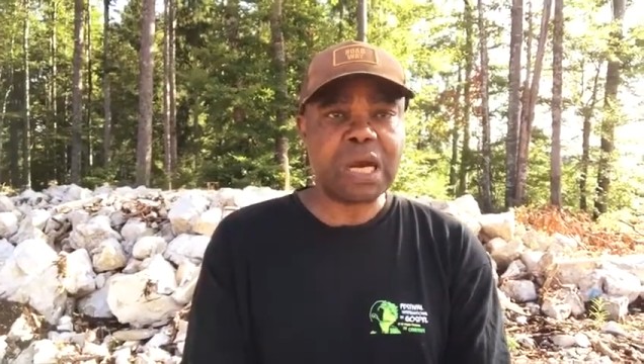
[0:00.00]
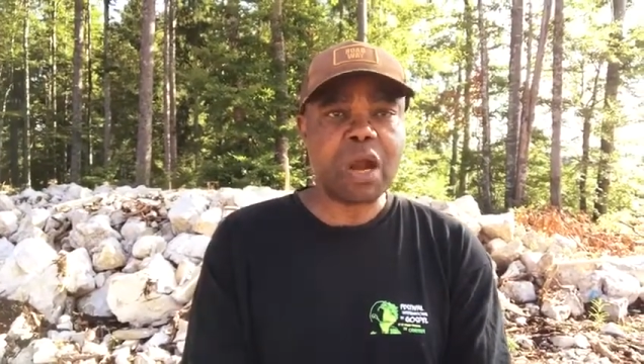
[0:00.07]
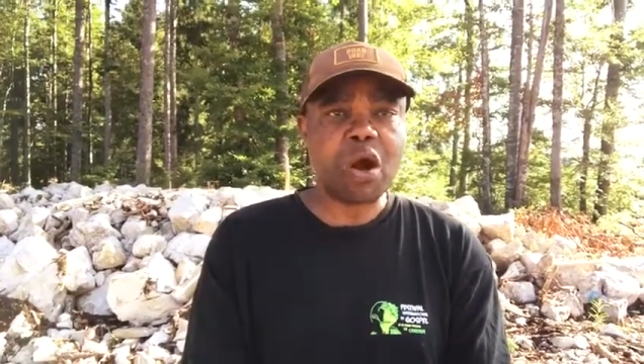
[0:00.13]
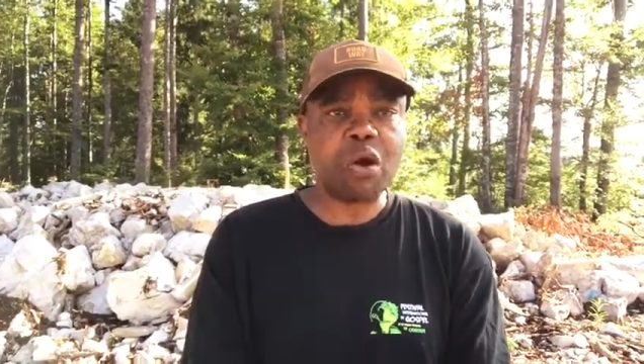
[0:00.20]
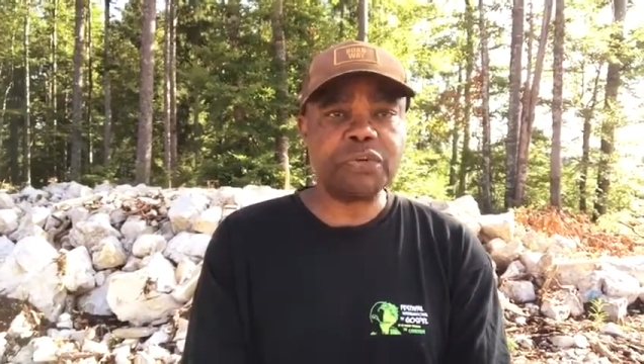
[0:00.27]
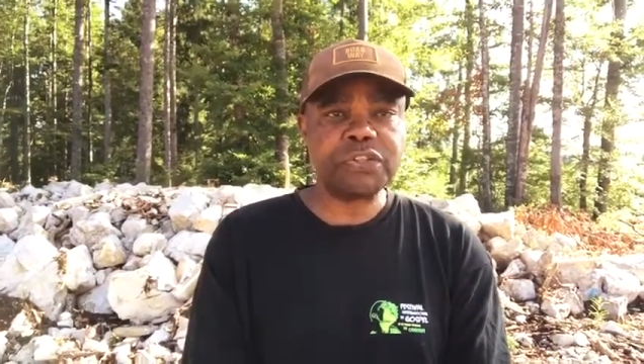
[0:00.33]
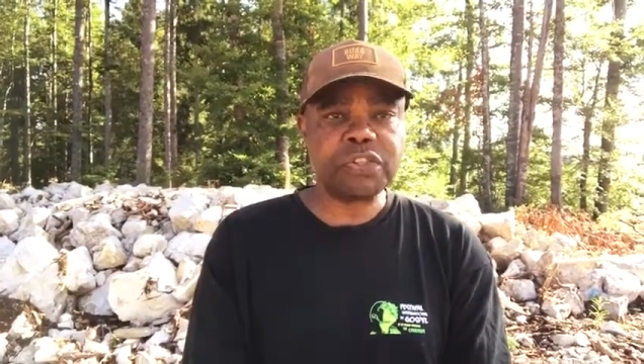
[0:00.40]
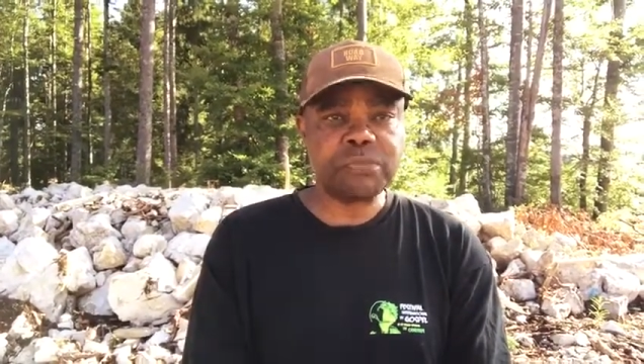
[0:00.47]

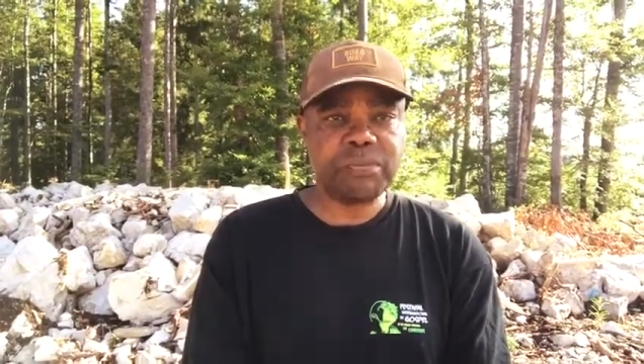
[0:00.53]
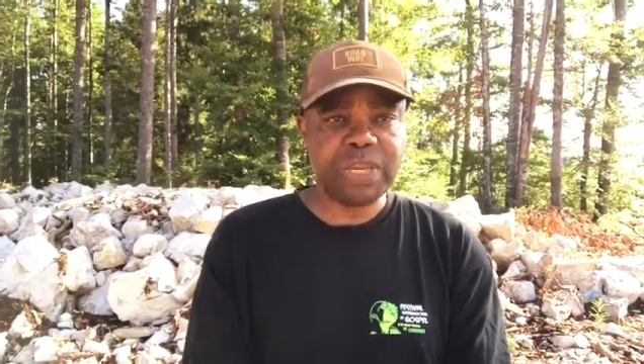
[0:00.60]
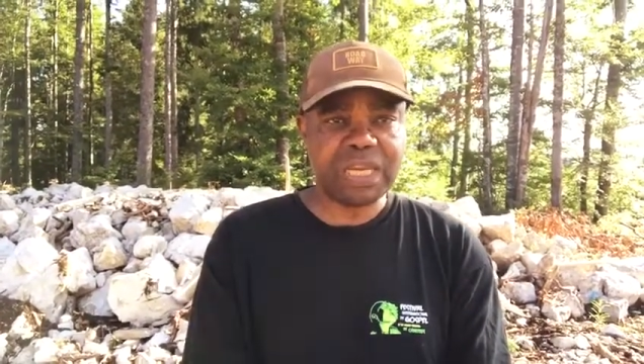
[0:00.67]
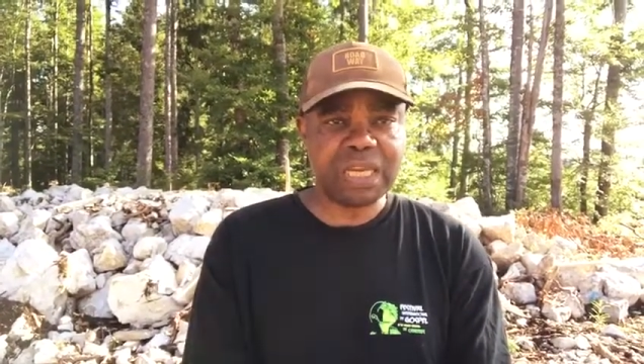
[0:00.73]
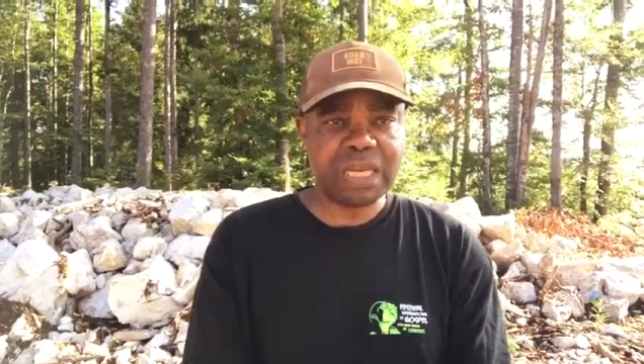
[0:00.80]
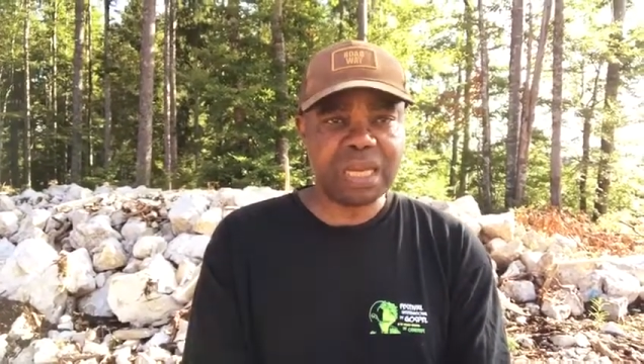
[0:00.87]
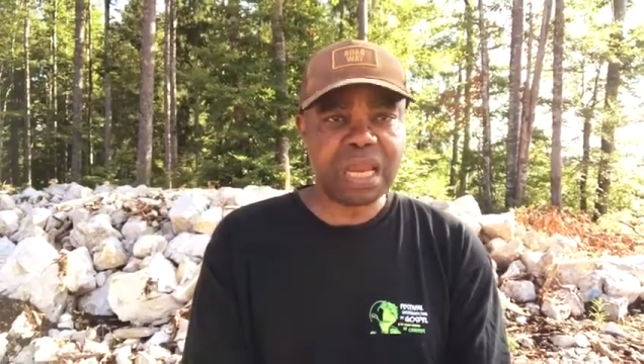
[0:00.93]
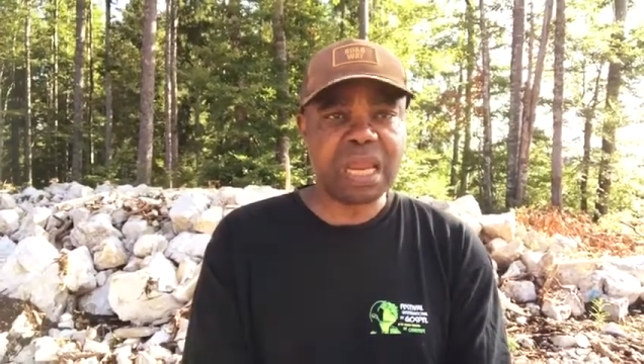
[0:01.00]

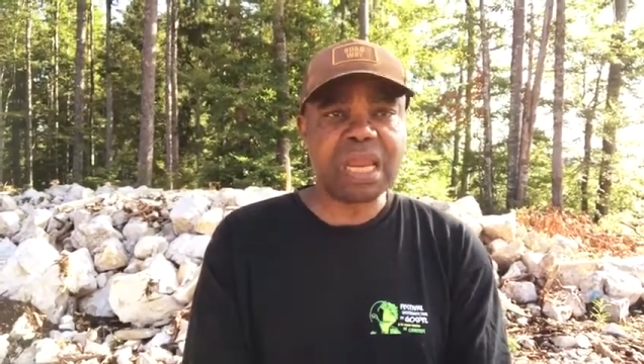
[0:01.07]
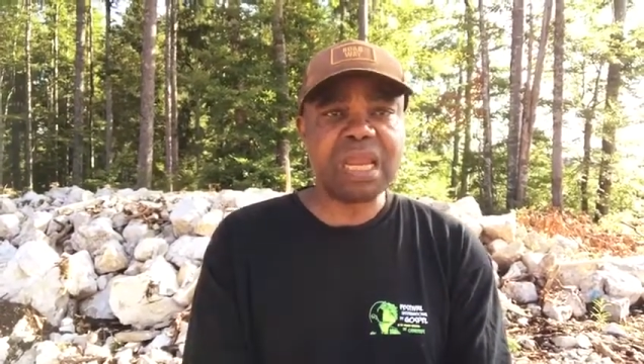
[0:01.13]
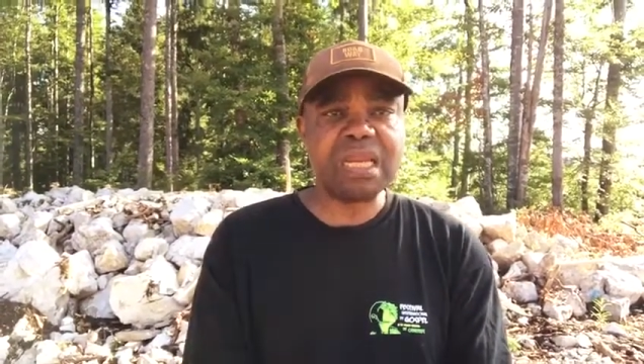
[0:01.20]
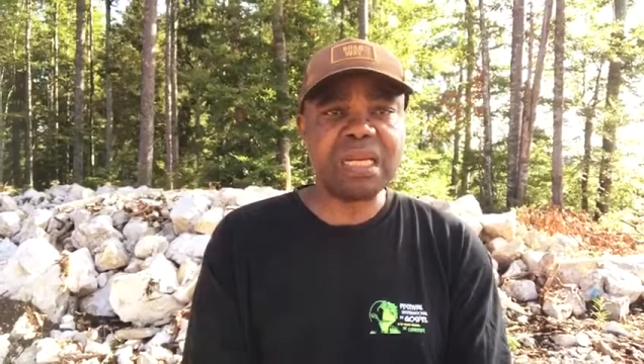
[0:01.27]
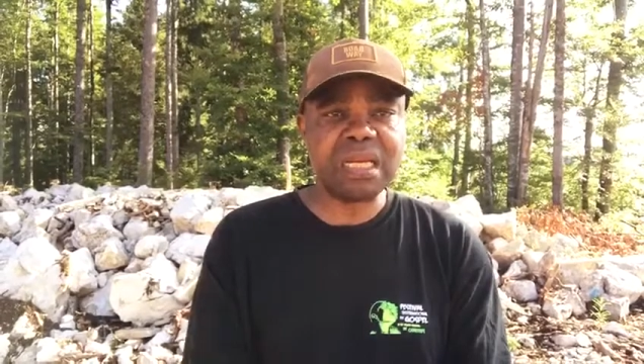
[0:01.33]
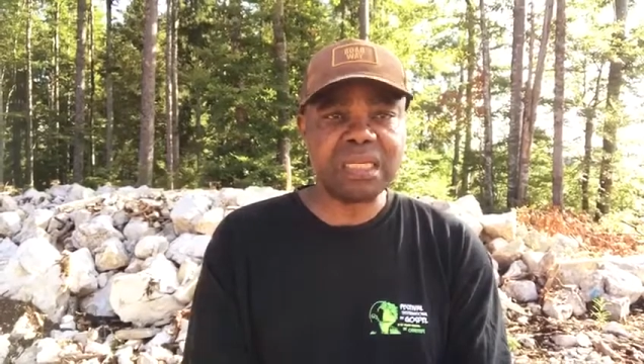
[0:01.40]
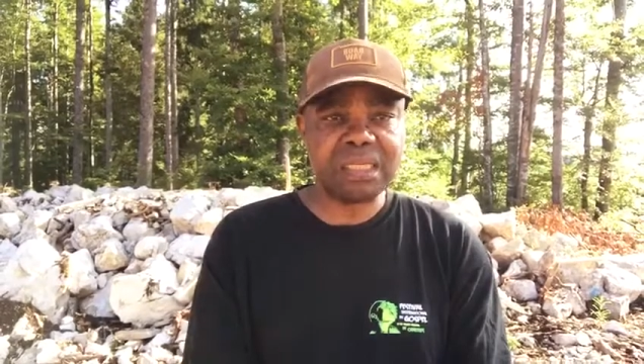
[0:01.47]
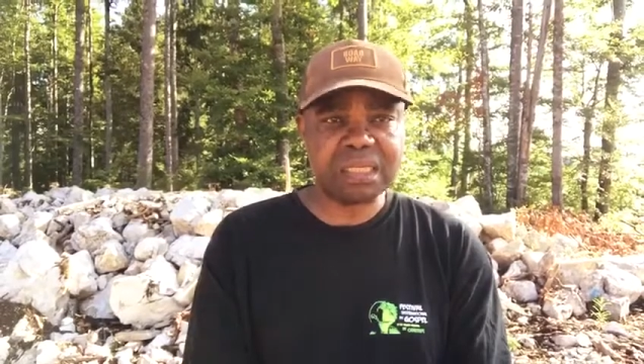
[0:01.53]
cosmic
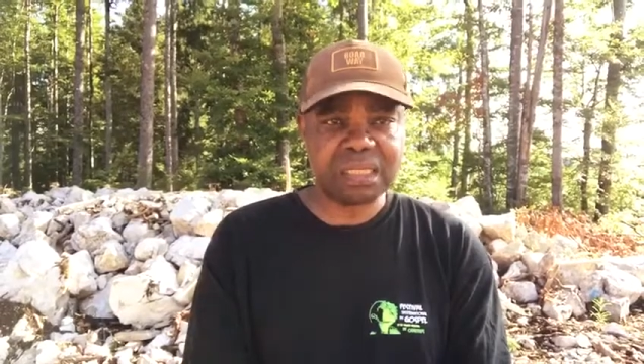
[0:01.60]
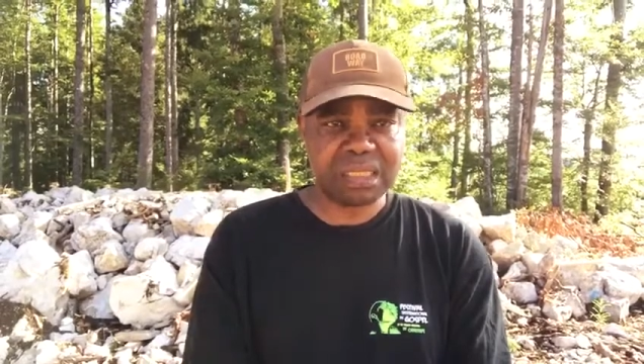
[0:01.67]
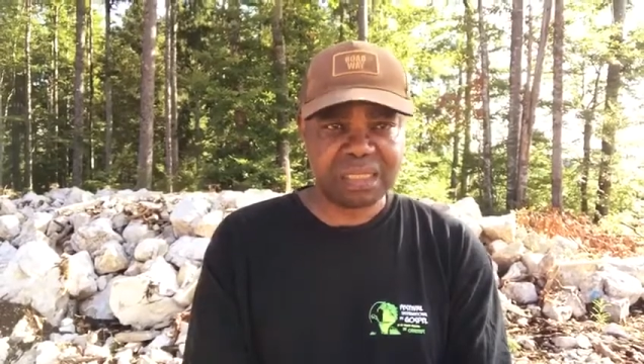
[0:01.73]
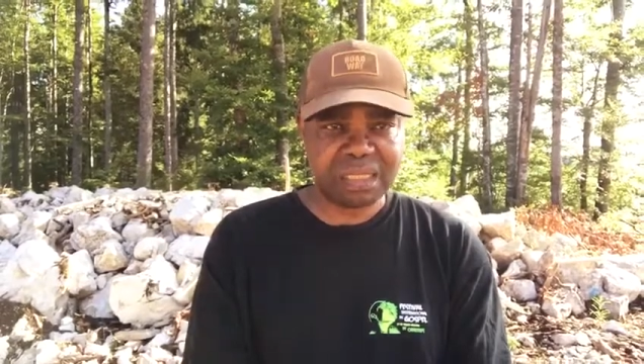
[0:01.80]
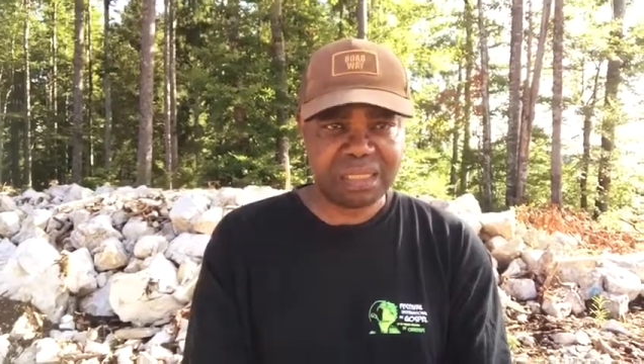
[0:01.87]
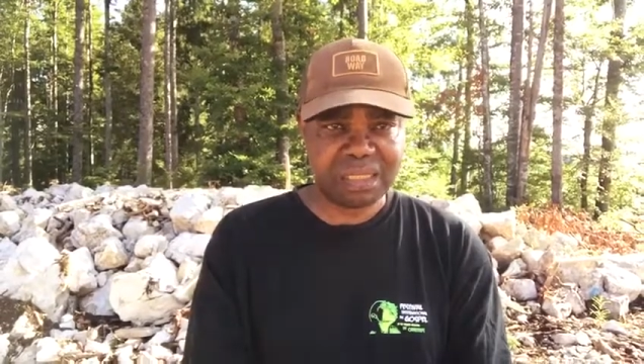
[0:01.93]
energy.